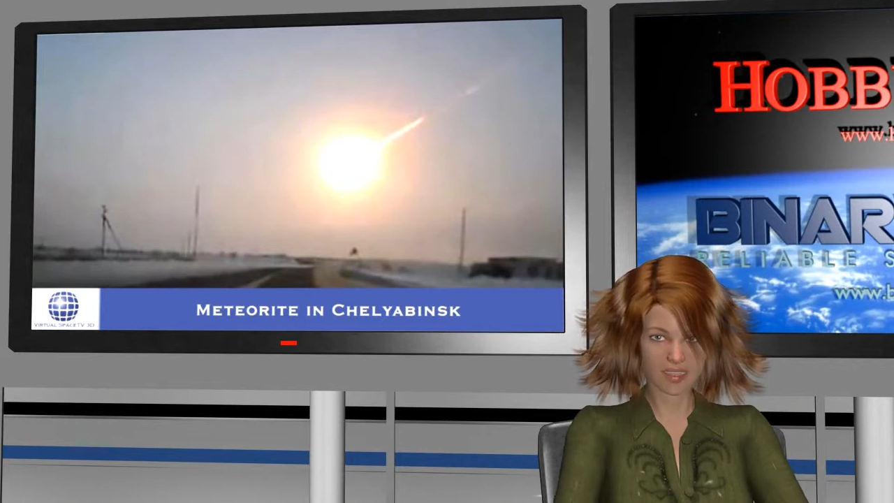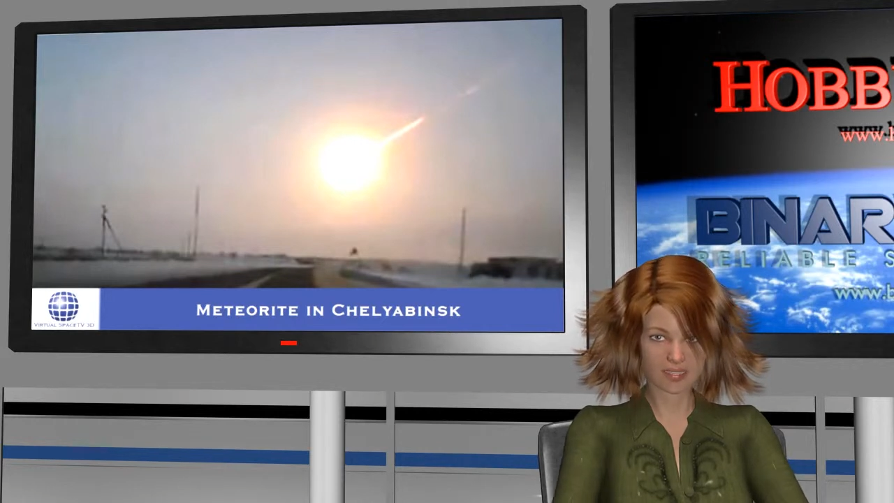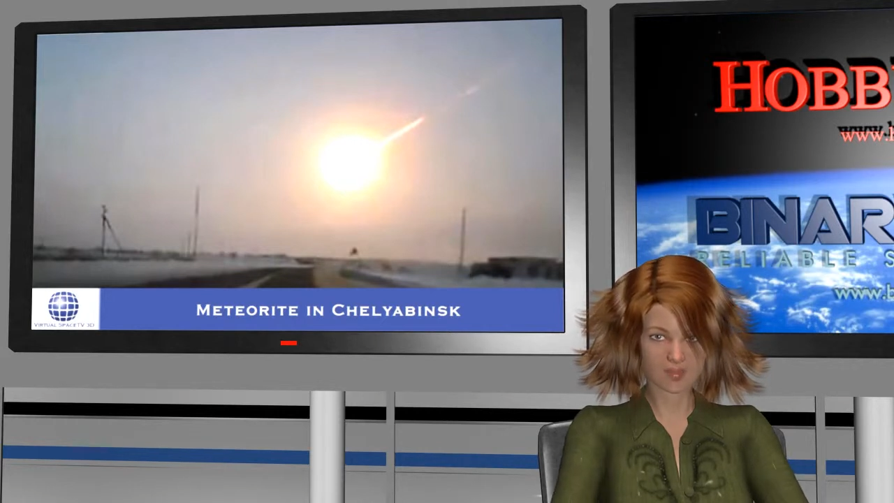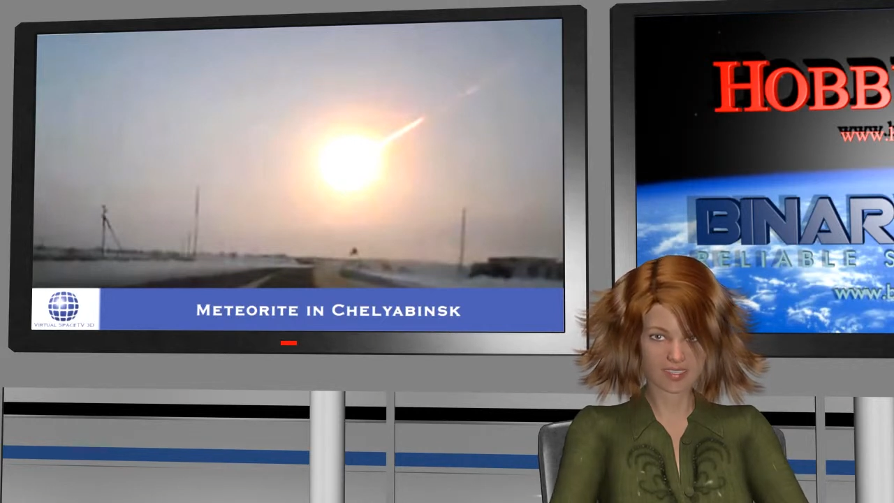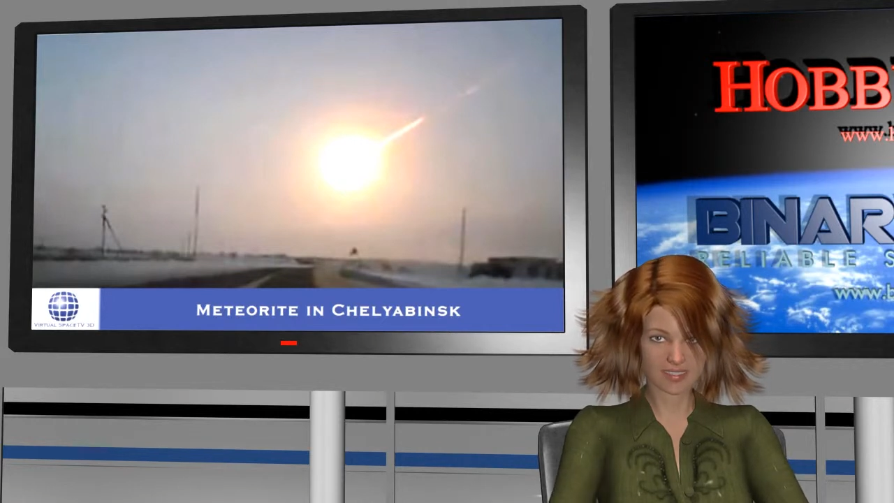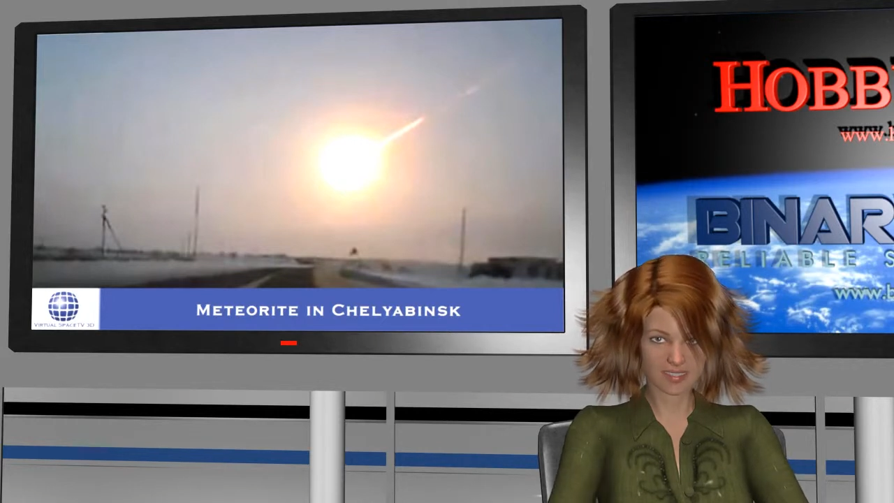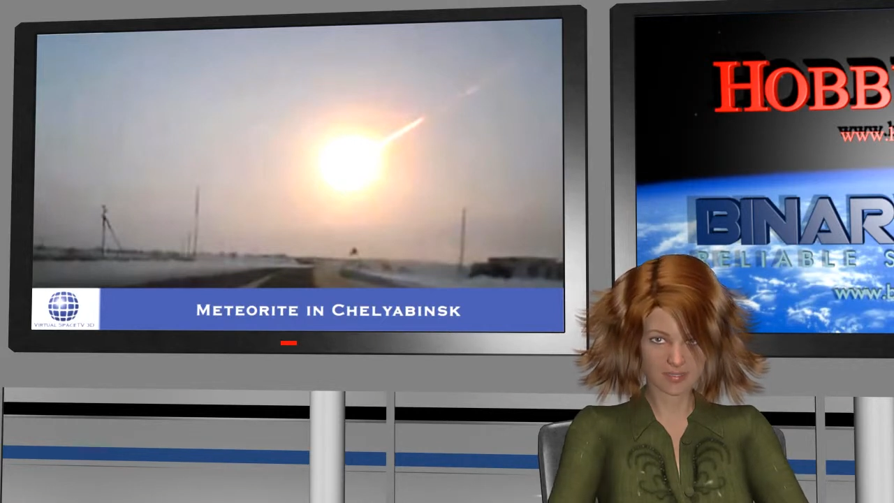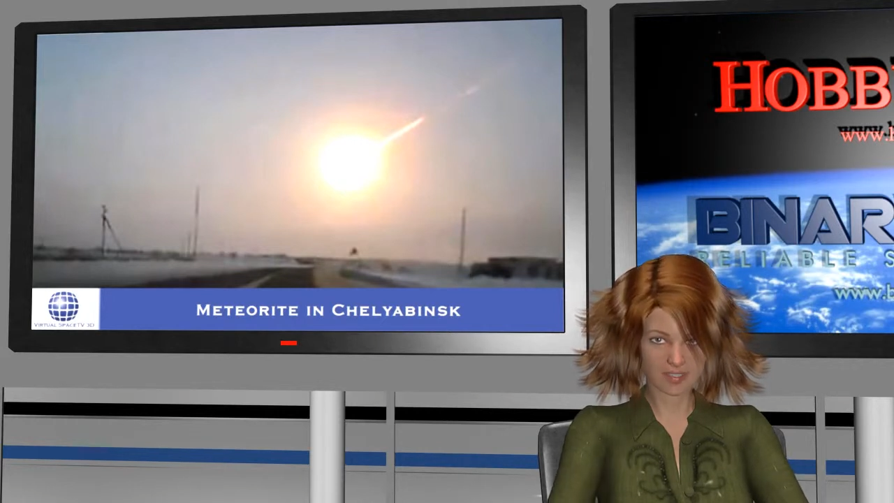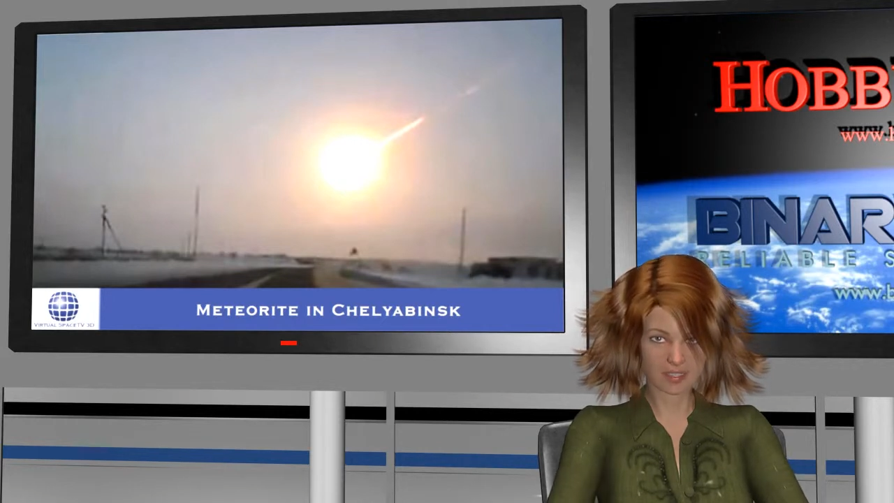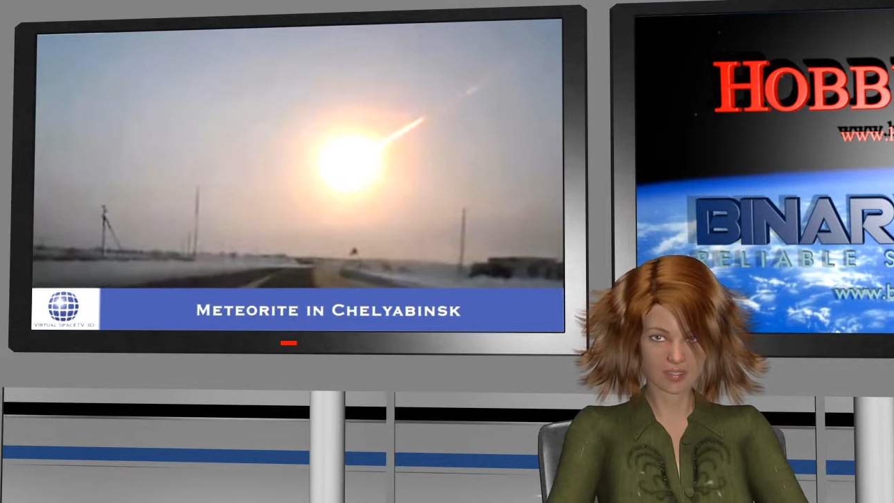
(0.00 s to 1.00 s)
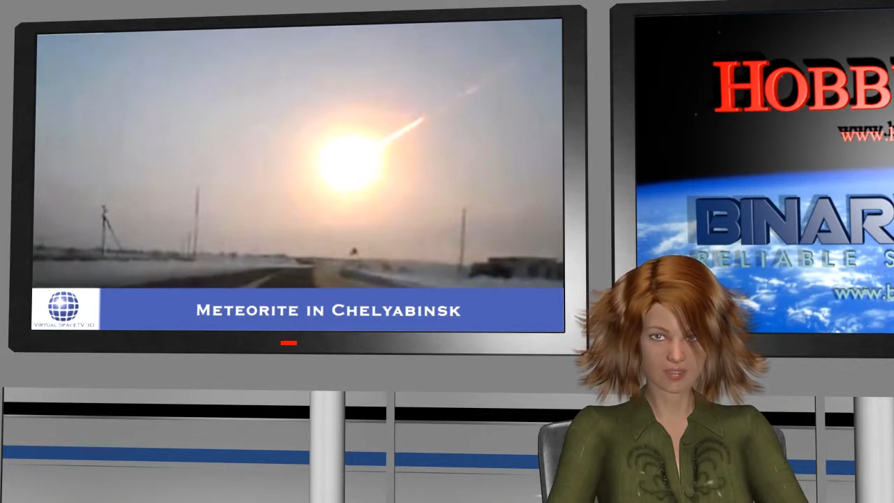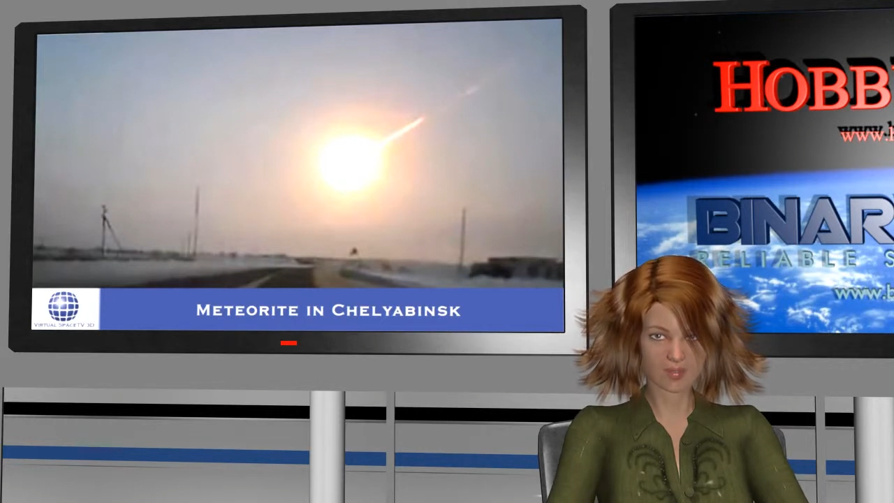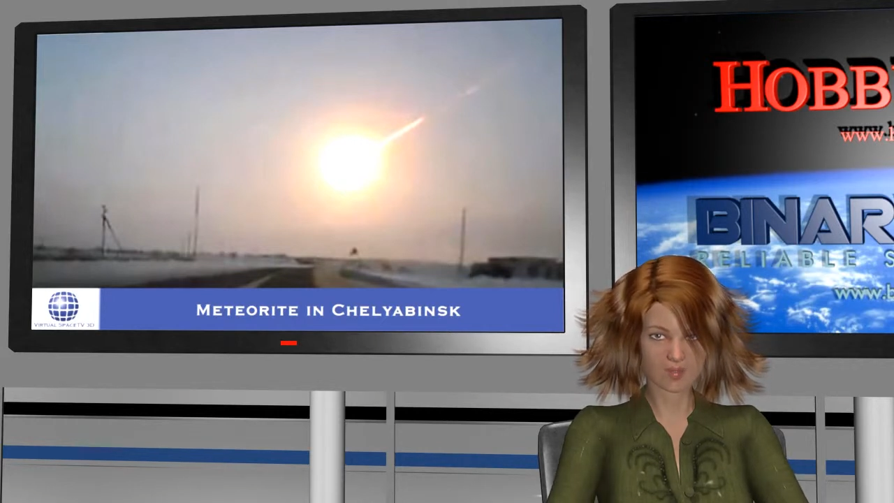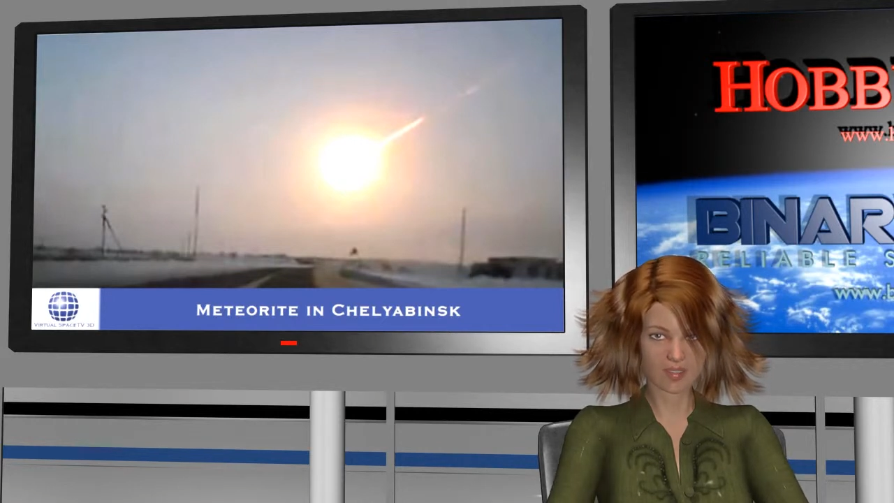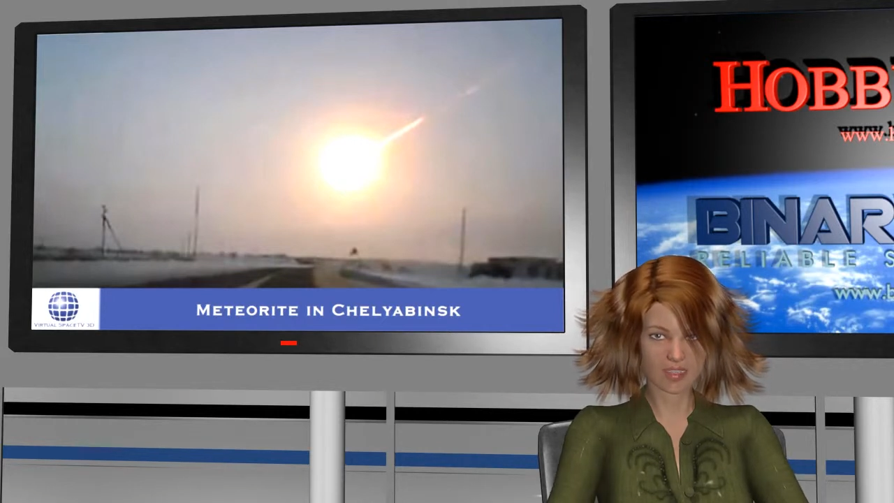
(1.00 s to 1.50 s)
cause when hitting the Earth